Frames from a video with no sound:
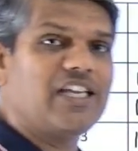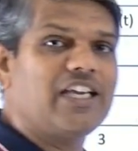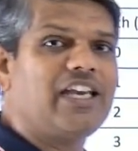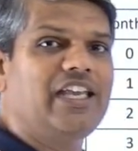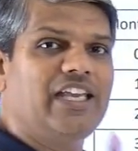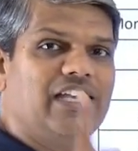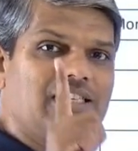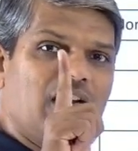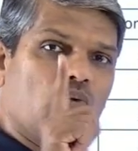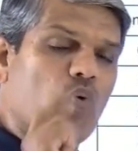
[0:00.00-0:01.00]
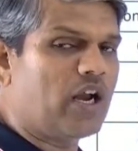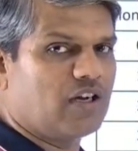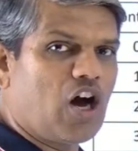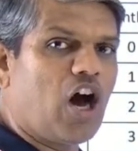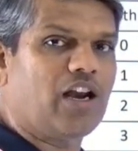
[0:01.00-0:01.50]
degree is 1,
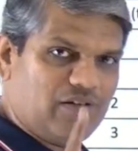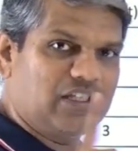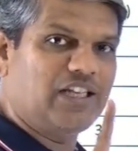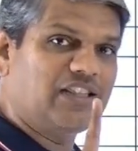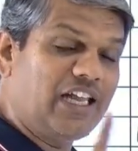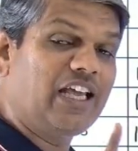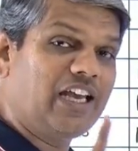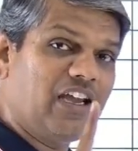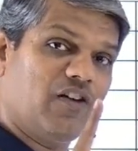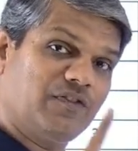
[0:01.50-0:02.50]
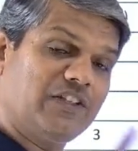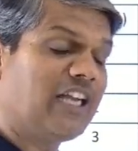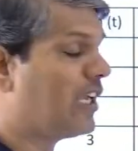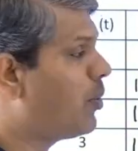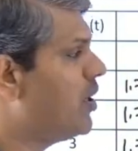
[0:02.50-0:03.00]
or the degree of that
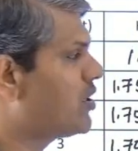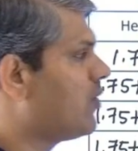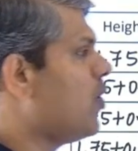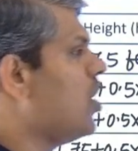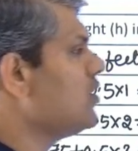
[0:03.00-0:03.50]
equation was